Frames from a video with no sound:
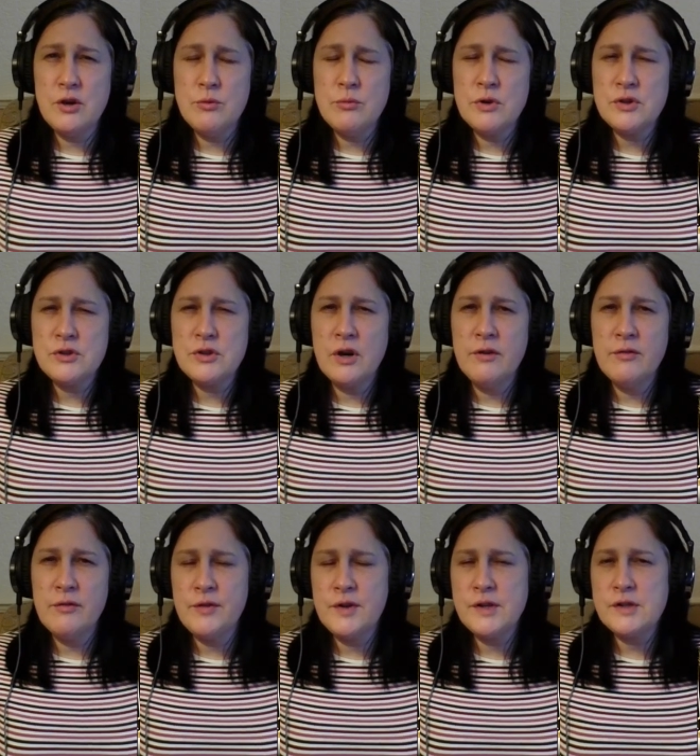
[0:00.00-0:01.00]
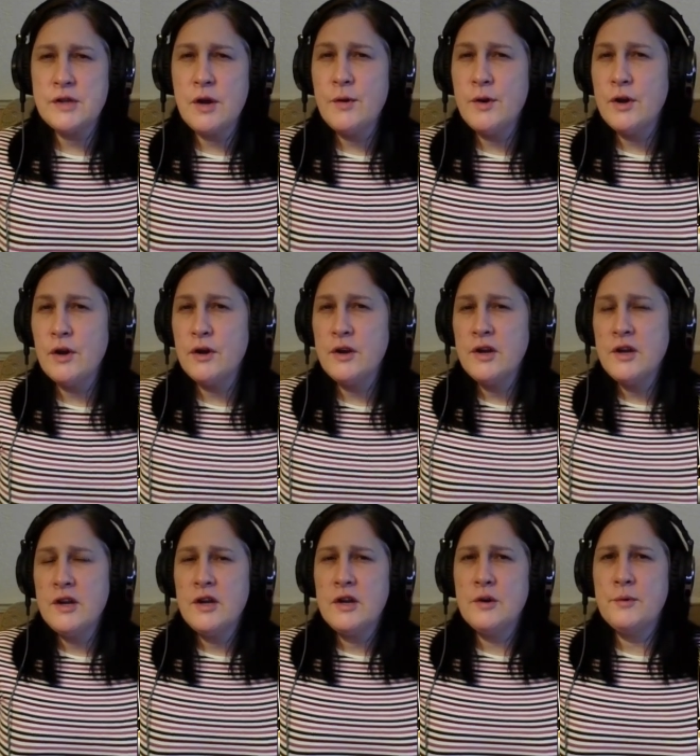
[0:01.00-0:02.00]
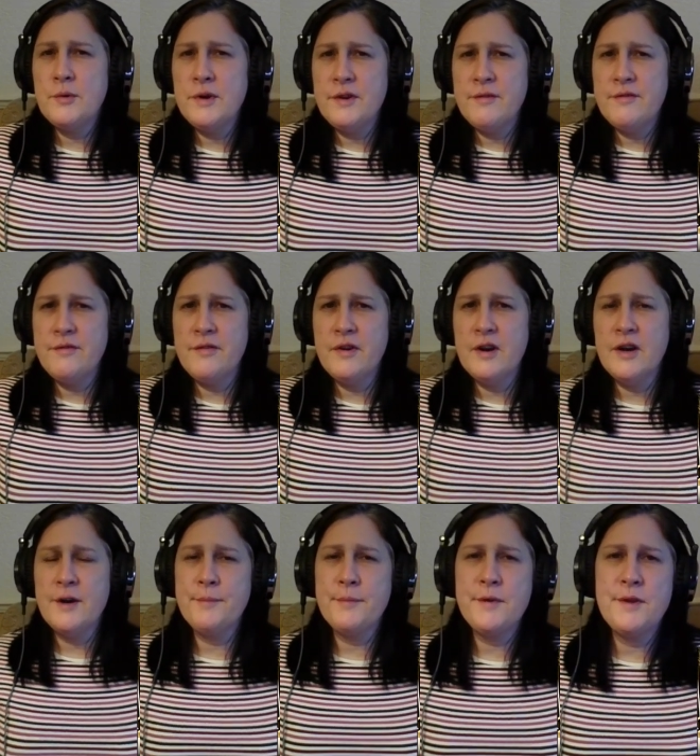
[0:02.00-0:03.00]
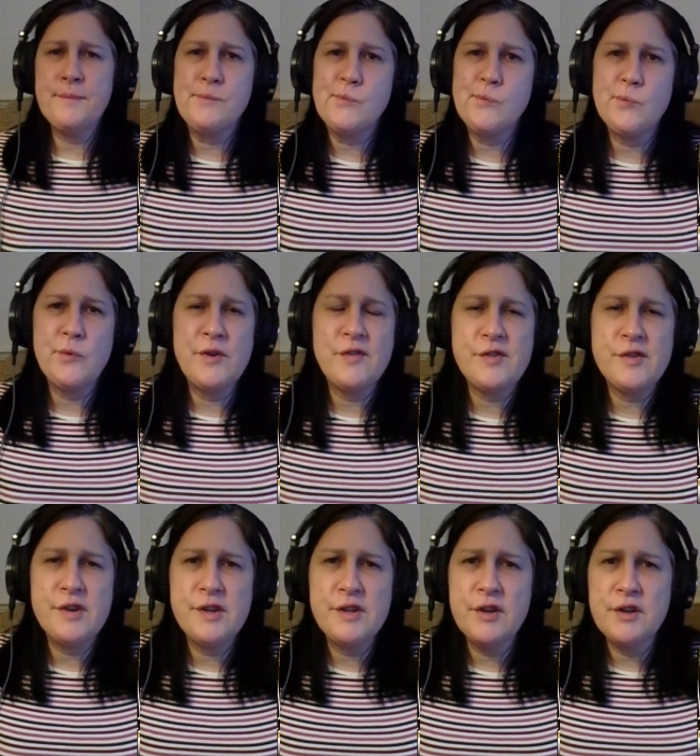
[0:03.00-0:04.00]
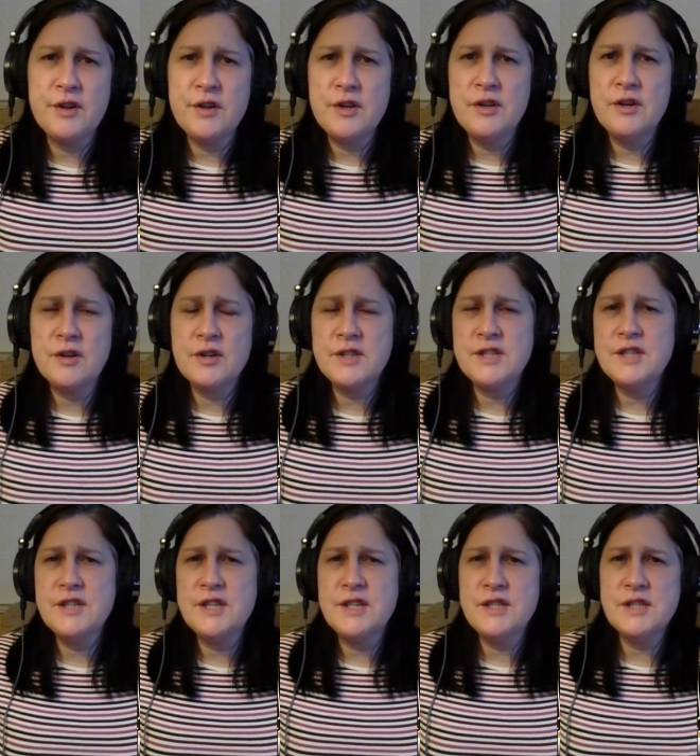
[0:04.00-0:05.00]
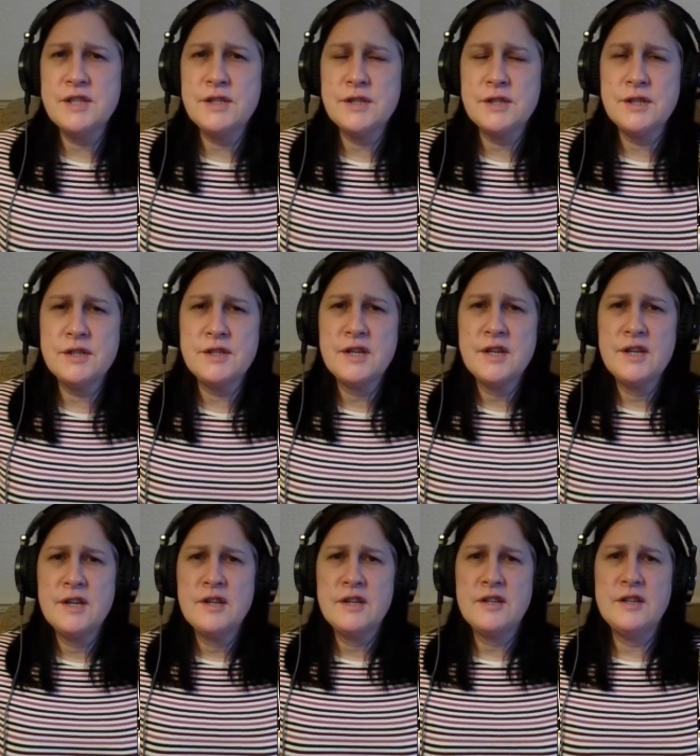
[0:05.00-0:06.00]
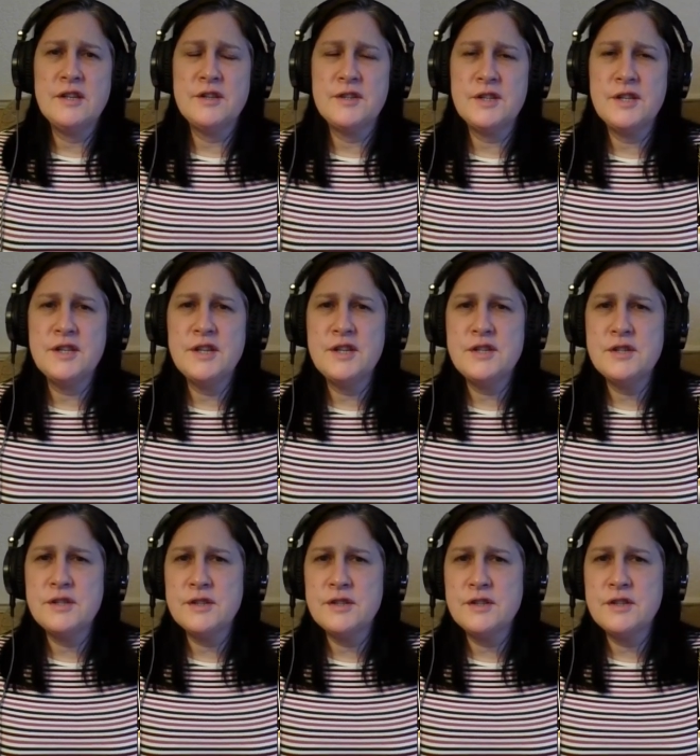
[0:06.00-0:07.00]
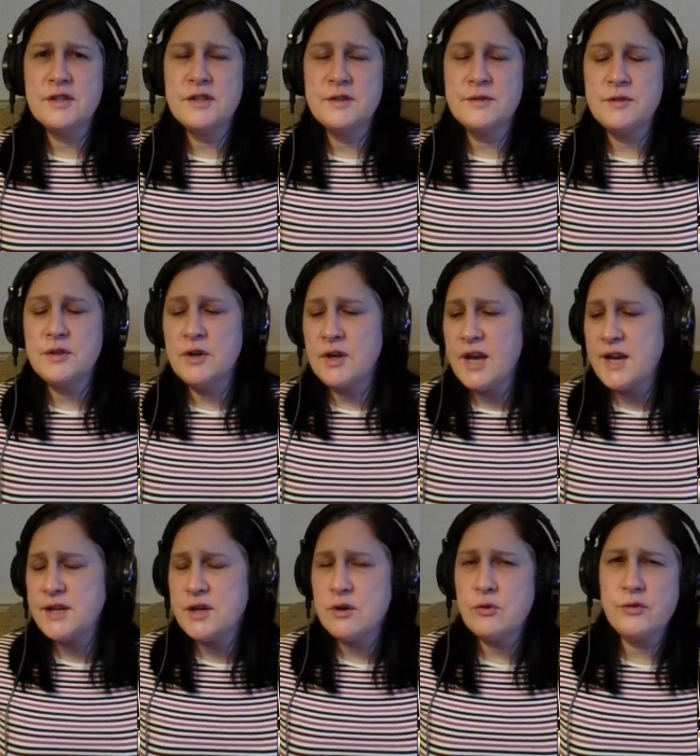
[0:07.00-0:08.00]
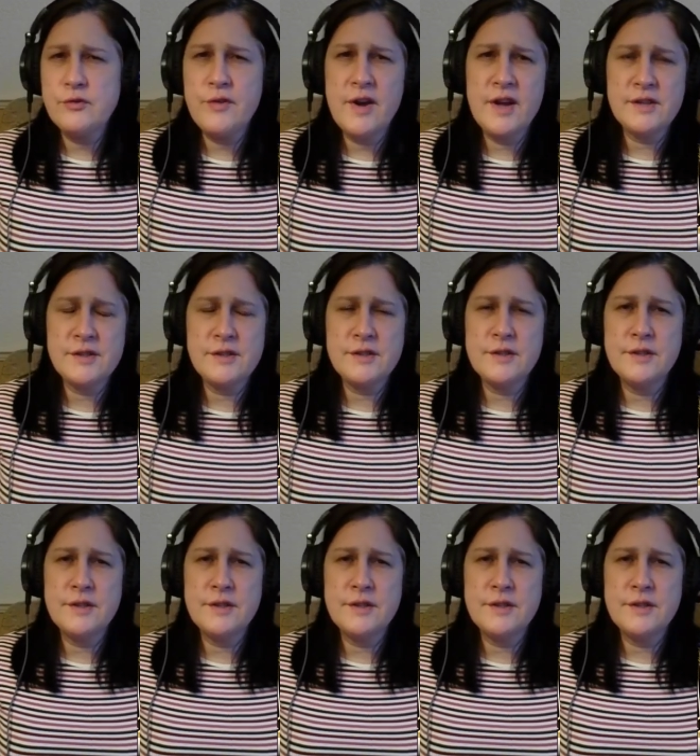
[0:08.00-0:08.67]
much other things going on with young teenagers and, you know, teenagers and young adults, that